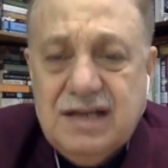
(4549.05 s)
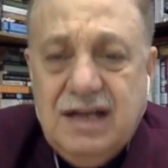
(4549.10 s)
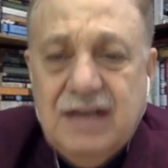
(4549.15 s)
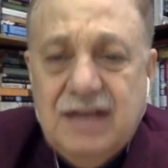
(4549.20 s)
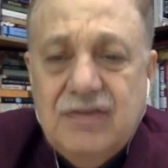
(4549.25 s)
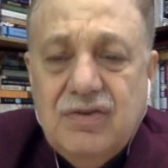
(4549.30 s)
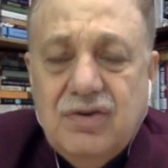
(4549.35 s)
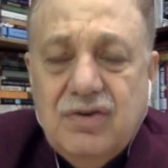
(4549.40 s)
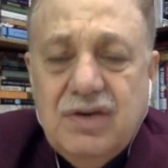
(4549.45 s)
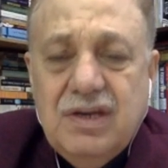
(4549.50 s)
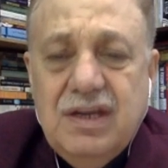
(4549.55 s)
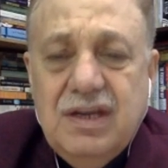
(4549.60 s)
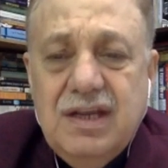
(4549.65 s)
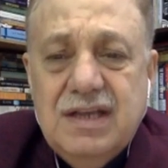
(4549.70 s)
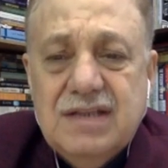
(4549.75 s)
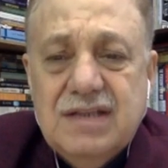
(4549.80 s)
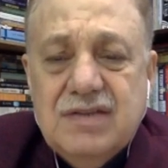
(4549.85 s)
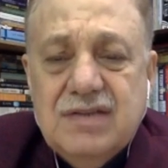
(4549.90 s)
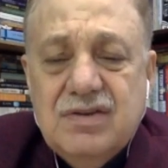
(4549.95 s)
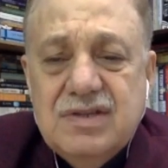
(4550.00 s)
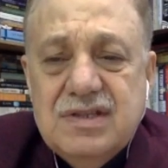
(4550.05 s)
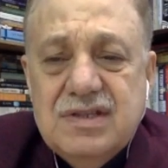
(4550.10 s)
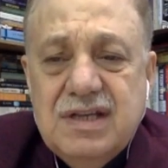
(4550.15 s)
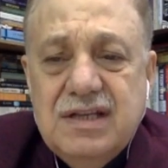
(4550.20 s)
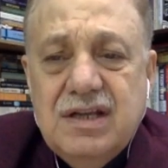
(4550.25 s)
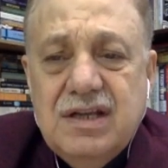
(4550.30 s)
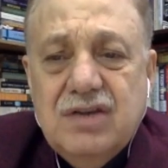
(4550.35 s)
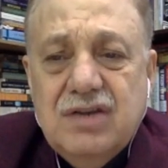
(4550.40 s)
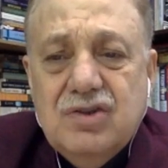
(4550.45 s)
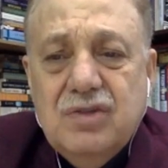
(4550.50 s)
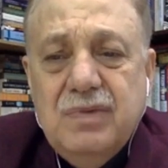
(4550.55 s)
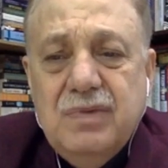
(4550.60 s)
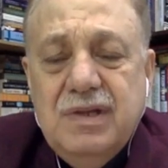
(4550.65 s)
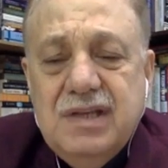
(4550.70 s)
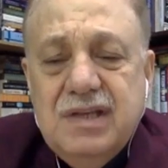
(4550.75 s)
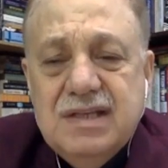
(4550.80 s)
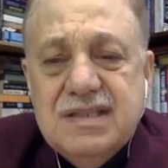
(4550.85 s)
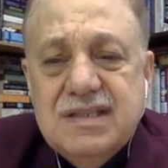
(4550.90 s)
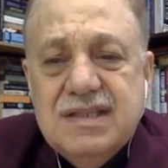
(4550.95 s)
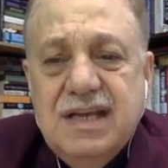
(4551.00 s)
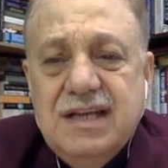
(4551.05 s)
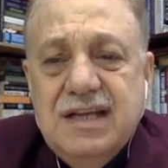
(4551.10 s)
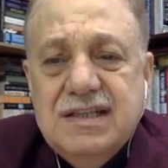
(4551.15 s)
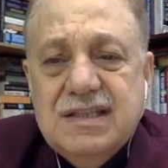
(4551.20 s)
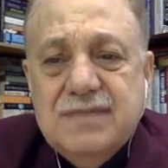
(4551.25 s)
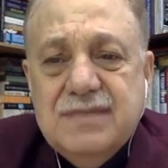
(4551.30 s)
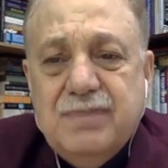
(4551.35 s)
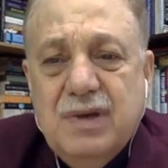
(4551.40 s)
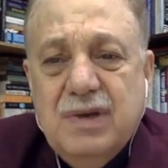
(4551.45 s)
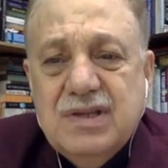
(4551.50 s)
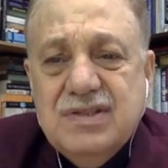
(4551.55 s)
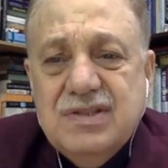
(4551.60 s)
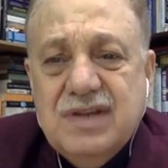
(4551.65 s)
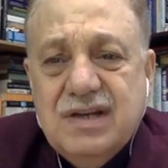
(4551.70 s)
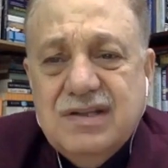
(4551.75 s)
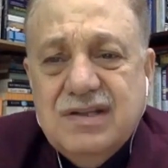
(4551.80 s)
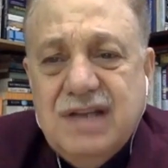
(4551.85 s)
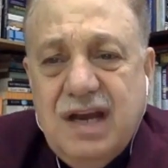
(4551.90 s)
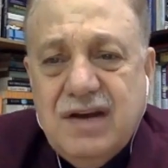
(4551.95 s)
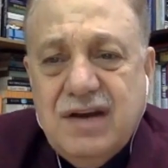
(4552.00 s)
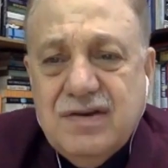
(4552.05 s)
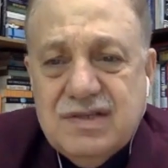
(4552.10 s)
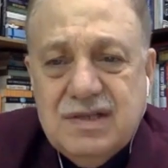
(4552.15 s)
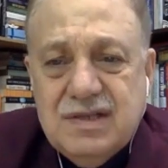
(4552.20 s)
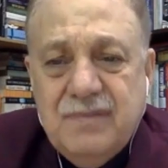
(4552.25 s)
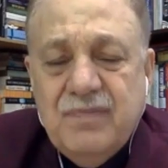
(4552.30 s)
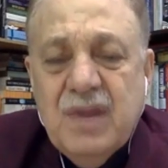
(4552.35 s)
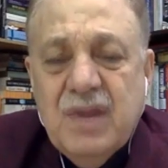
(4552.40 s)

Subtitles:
and Turkey is considered to be the state-sponsored terrorism.